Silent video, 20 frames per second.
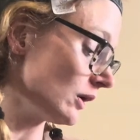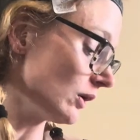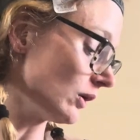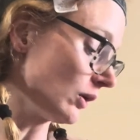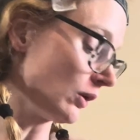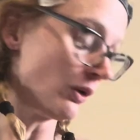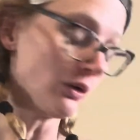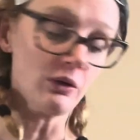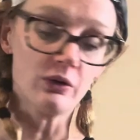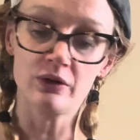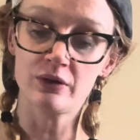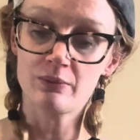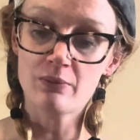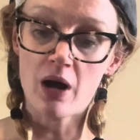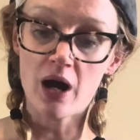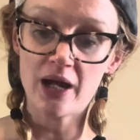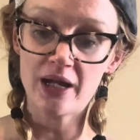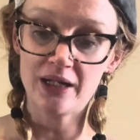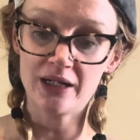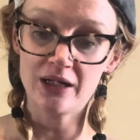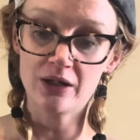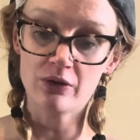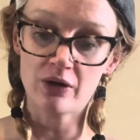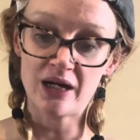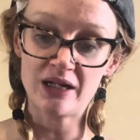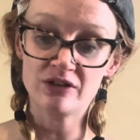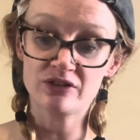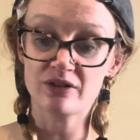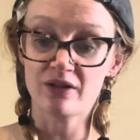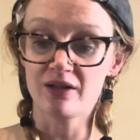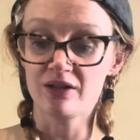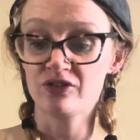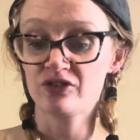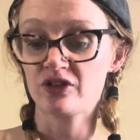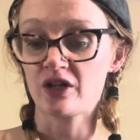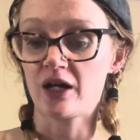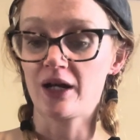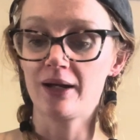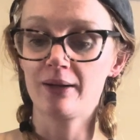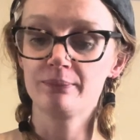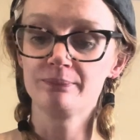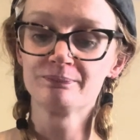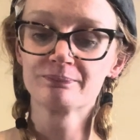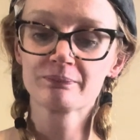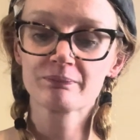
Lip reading: or Hermione Granger this time.